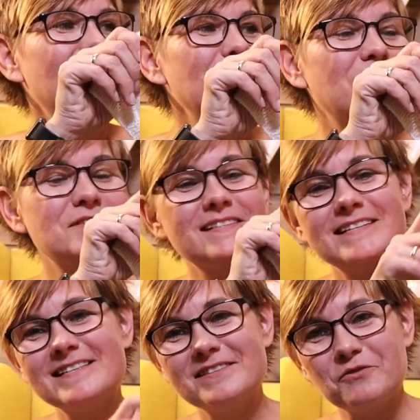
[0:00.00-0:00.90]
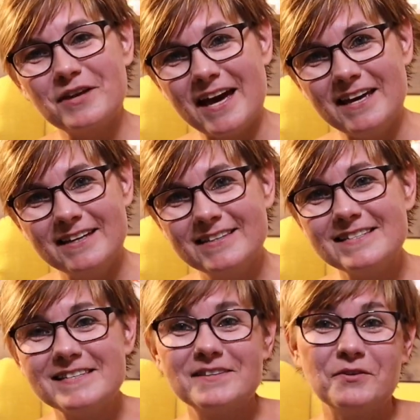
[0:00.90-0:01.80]
Because this is okay,
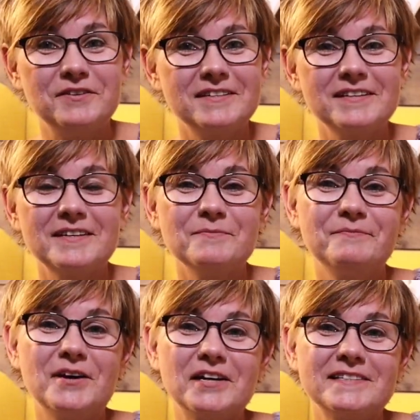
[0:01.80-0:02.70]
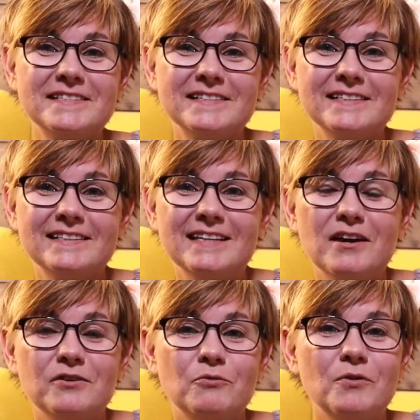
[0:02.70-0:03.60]
this is good. But the
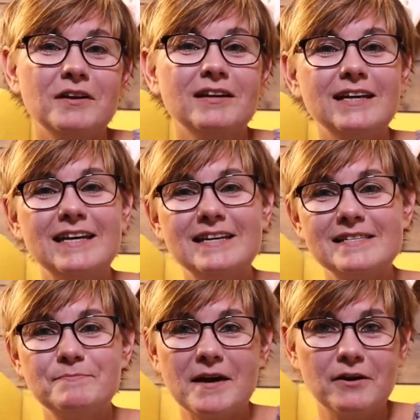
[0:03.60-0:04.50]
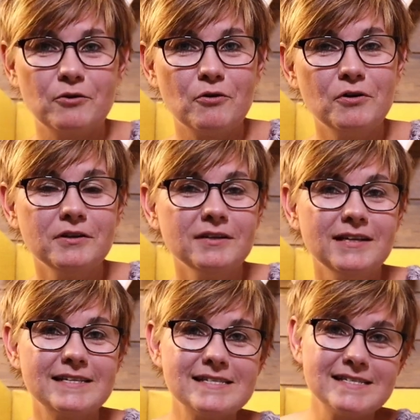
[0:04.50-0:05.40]
other one is better on,
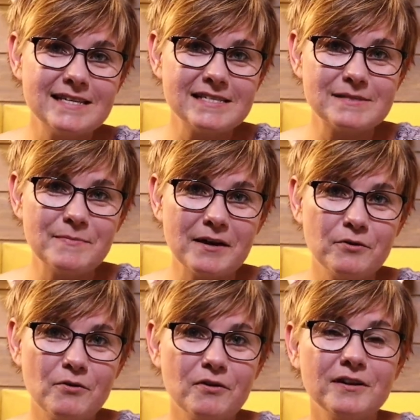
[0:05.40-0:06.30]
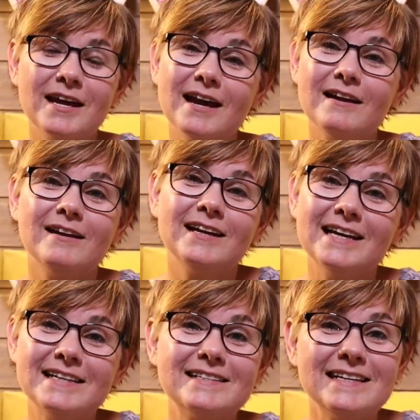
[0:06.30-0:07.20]
it sits better on, and
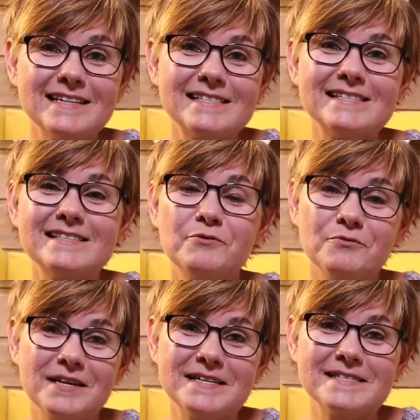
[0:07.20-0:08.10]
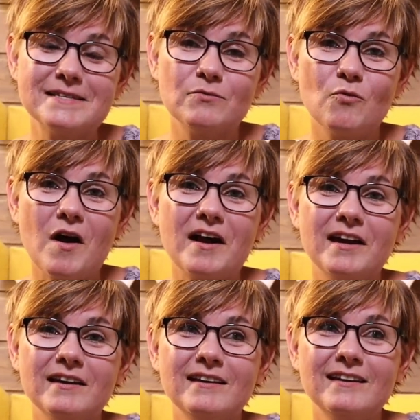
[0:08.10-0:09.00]
it is a reason
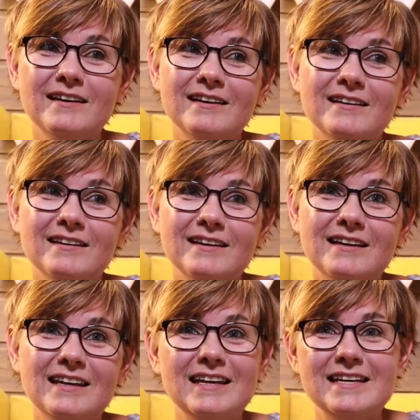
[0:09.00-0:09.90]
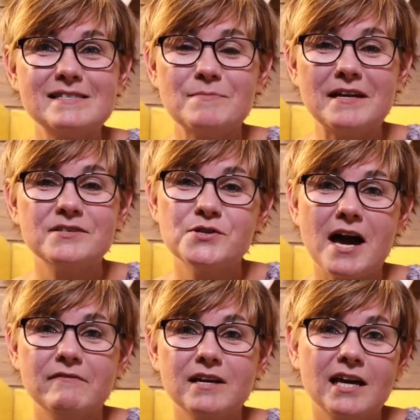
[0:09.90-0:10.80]
why it is meant to
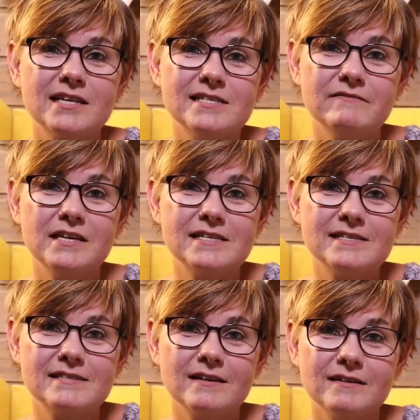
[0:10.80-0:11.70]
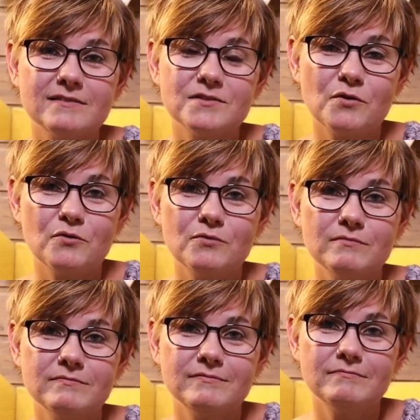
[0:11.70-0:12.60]
have negative ease. So
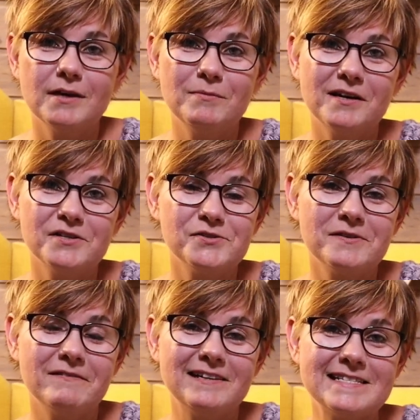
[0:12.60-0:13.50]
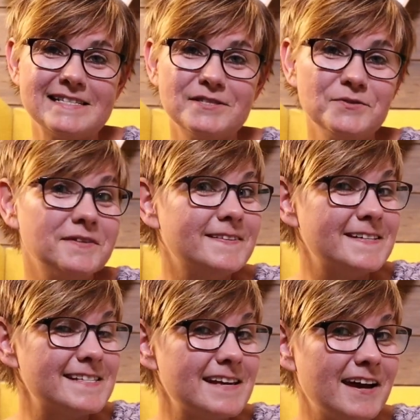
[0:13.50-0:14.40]
maybe I should have listened to the
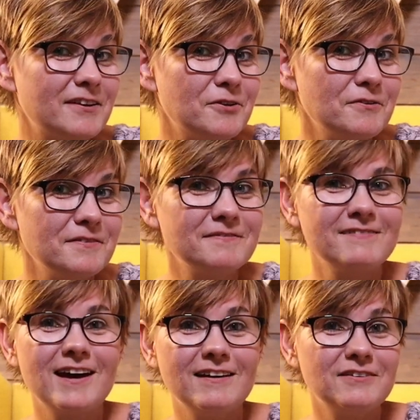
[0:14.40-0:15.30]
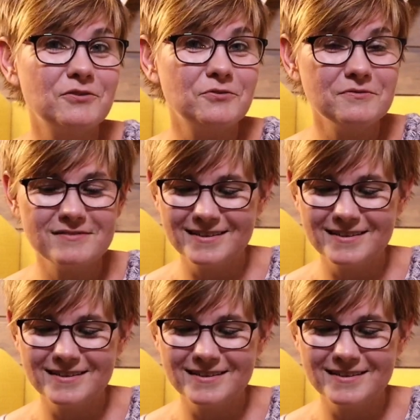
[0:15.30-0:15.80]
designer, I don't know.